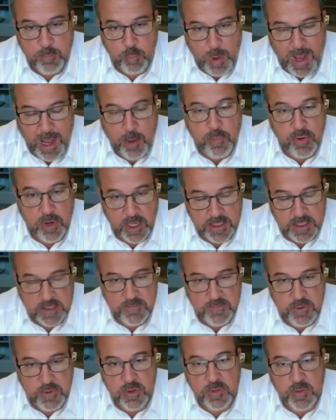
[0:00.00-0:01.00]
how productive
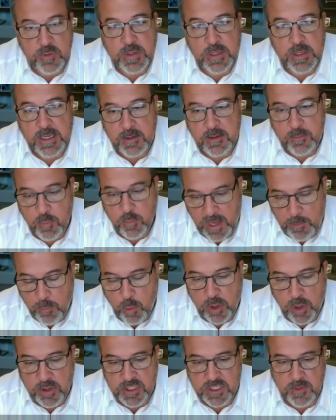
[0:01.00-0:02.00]
you could be and
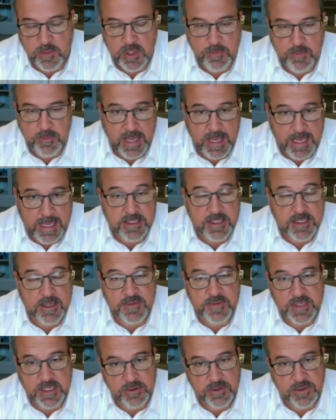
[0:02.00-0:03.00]
what are some of the positives
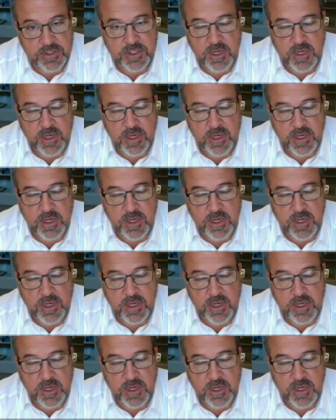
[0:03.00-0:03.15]
that you'll see.